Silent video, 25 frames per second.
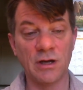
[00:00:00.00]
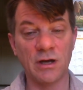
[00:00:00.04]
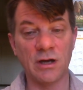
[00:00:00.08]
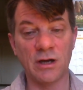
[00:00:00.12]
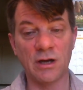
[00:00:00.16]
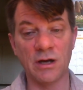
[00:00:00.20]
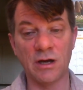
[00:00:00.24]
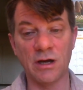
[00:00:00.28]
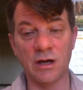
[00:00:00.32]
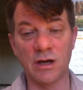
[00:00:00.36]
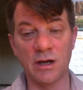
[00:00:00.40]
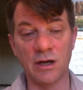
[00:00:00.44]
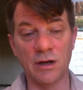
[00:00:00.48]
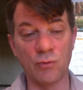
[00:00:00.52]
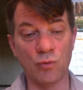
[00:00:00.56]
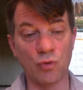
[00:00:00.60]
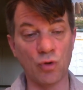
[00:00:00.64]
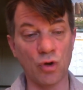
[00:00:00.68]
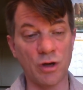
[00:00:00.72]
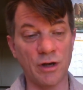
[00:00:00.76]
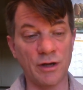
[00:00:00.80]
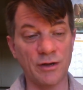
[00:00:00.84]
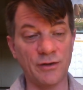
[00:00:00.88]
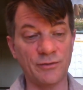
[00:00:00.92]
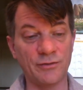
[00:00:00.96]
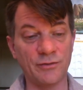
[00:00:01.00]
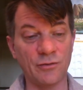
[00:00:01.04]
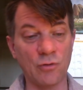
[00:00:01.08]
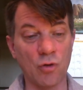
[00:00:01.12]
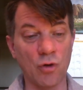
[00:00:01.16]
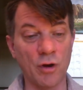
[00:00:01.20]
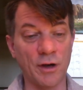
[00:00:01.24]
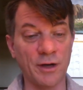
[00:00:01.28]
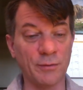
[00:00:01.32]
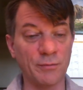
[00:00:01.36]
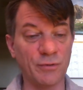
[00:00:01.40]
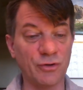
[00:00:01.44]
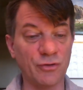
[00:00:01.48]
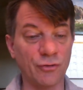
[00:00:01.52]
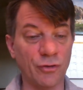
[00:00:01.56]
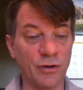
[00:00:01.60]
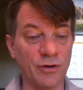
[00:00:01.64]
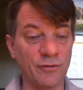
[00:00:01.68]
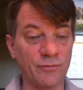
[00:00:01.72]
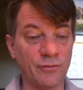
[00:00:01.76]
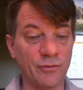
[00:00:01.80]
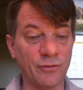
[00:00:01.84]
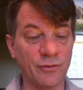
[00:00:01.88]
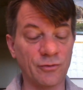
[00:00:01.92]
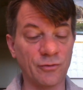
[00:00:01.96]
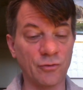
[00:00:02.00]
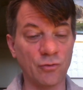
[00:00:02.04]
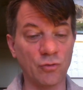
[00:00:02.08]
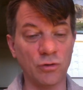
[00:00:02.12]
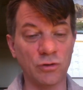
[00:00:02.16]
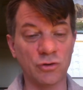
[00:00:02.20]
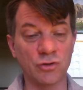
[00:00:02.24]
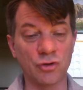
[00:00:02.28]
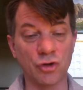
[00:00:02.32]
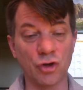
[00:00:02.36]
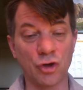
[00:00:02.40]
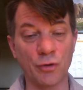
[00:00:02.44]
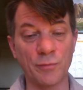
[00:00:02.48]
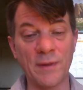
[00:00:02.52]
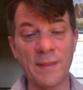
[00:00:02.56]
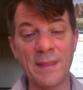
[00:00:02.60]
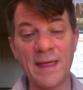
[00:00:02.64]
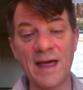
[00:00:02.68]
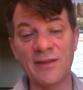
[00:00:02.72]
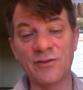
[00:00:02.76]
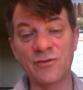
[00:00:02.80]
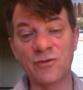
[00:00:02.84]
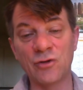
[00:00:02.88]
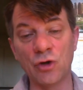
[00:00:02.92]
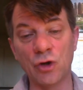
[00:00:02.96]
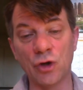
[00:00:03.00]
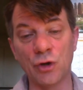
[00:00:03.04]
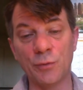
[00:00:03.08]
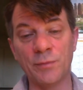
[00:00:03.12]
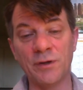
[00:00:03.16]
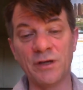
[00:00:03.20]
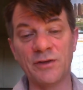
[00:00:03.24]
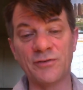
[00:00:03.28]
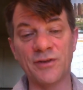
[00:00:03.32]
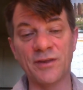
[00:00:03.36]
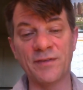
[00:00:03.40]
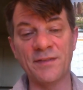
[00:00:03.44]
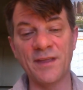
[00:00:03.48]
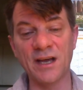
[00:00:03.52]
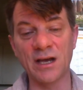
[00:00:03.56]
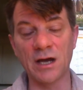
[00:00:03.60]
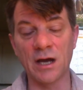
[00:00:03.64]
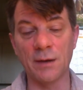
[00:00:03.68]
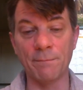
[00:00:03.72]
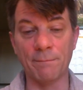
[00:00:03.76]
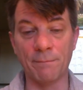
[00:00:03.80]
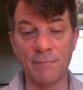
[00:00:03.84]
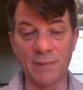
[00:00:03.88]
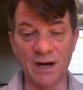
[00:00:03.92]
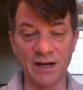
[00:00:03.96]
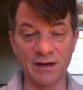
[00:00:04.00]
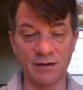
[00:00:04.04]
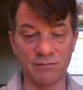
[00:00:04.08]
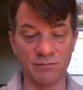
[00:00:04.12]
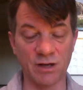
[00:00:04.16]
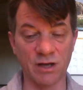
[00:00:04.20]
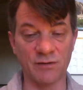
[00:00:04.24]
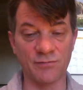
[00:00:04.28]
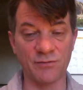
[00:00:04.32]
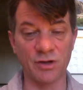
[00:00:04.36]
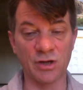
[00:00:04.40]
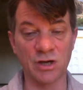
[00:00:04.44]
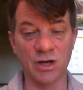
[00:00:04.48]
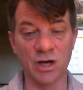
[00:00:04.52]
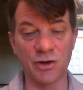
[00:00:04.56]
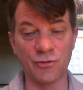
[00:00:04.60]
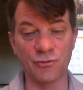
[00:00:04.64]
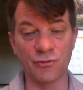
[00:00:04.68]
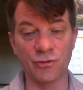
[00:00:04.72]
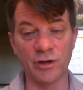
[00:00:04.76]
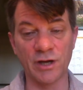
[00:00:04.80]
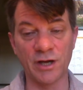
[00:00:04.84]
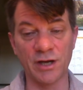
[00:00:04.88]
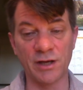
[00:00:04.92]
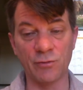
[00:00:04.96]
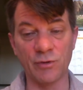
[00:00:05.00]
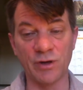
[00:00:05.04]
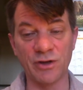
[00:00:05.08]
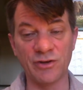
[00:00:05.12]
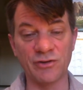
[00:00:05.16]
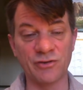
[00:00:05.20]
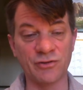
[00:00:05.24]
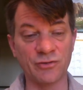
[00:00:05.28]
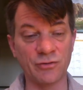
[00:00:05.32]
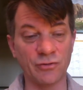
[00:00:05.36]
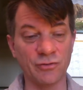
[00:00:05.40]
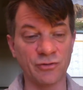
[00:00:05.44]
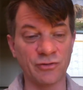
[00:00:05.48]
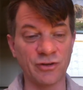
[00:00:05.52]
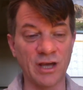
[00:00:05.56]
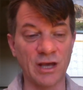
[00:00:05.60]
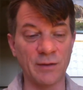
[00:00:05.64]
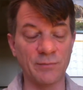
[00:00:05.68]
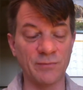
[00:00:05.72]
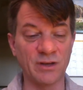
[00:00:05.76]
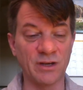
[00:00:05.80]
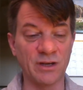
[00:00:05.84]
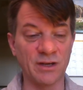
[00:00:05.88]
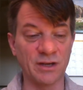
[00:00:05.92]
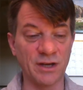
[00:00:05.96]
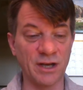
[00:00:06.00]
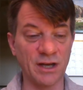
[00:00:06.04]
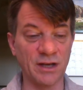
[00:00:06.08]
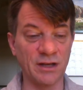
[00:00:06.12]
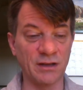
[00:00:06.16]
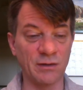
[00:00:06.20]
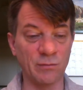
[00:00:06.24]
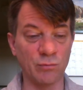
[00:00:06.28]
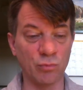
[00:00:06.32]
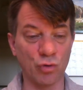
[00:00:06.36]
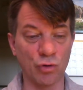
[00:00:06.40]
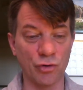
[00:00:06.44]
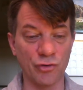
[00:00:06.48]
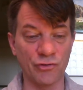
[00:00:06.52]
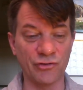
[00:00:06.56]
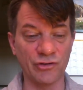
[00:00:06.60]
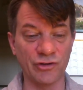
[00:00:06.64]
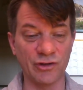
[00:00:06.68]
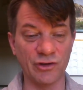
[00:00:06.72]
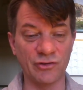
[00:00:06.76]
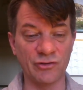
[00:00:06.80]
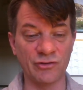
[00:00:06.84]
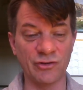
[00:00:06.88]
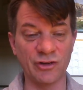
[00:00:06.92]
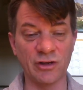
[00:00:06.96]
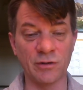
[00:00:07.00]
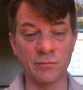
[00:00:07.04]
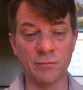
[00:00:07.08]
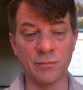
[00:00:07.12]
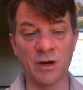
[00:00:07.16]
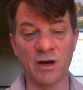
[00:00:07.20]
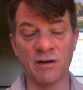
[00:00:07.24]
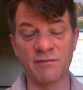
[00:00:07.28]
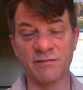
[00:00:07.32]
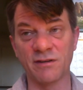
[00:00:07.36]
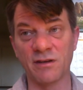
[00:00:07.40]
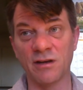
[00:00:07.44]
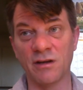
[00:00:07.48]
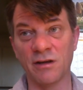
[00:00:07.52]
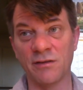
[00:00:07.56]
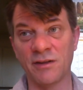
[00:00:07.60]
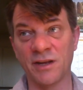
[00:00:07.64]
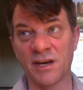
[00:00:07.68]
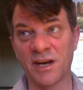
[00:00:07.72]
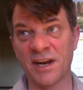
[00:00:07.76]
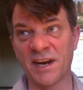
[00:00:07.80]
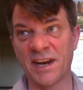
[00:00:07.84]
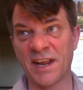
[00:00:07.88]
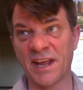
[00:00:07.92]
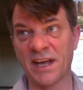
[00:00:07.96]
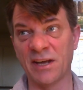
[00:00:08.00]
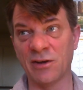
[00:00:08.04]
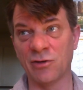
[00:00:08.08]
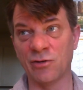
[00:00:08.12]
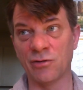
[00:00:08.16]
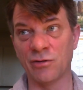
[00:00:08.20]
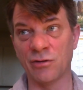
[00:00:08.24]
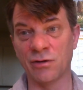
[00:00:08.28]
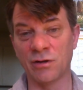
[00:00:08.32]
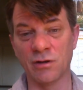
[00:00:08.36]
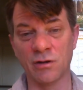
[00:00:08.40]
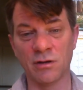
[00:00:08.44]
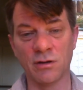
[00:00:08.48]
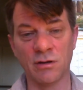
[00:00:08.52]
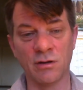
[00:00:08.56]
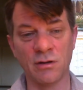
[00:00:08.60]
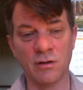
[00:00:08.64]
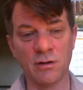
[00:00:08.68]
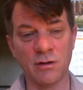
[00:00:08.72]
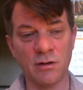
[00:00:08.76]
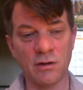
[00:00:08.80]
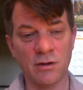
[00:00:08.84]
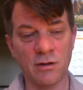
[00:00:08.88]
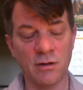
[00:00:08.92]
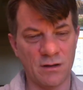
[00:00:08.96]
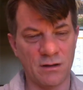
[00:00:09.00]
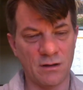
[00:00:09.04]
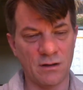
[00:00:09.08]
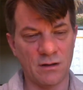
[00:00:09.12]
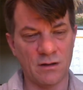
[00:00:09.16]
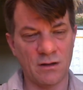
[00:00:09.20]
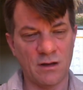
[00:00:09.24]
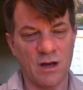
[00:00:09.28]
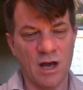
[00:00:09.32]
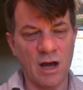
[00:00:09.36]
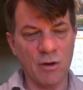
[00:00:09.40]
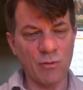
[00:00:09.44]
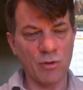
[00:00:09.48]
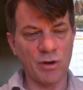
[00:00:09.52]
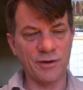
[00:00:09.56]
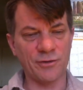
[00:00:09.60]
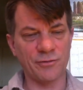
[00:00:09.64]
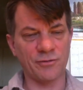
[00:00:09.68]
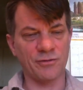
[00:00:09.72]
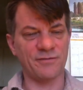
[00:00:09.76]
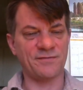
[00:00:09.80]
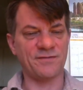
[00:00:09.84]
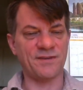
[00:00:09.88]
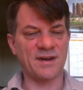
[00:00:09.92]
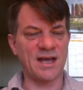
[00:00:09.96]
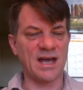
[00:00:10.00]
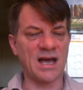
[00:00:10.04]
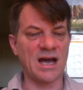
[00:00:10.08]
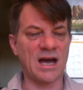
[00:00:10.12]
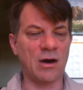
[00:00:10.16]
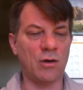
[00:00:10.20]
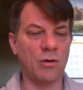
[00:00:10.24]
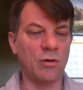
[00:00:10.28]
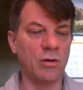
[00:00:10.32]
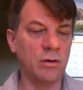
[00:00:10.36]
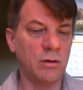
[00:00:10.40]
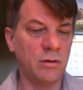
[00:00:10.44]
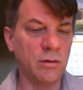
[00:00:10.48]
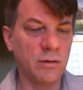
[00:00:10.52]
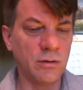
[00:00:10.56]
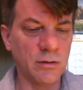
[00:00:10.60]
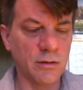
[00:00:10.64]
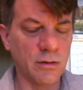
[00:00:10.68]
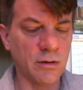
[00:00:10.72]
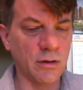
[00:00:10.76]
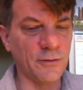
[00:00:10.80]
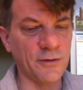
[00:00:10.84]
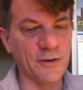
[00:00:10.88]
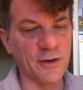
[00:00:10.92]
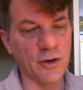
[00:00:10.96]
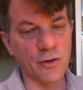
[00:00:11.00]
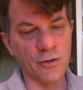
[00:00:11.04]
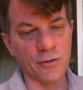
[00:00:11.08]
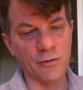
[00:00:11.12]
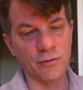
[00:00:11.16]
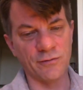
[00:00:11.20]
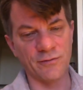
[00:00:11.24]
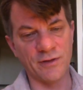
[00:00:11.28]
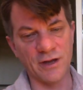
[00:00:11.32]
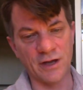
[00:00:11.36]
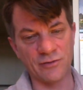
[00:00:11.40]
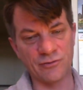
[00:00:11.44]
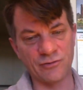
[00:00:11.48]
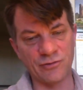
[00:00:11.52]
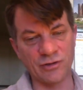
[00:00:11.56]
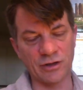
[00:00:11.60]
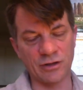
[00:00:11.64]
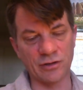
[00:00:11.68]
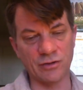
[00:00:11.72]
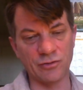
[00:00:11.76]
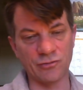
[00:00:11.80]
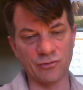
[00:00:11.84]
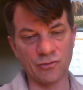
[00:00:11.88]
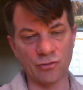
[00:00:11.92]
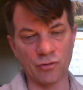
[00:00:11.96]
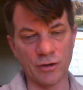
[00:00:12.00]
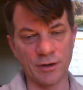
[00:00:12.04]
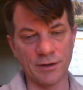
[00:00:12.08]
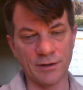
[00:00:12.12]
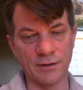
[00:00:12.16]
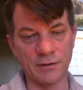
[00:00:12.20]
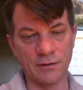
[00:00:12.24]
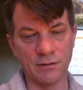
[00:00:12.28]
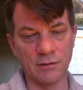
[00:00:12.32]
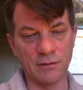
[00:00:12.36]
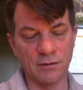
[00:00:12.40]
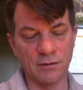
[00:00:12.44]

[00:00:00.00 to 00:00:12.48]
I was going to Madrid for a school term, and that's good because I think I might have left the country anyway just to escape the Canadian Portuguese chicken mafia that I'd angered. I wonder if now the owner of that chicken joint,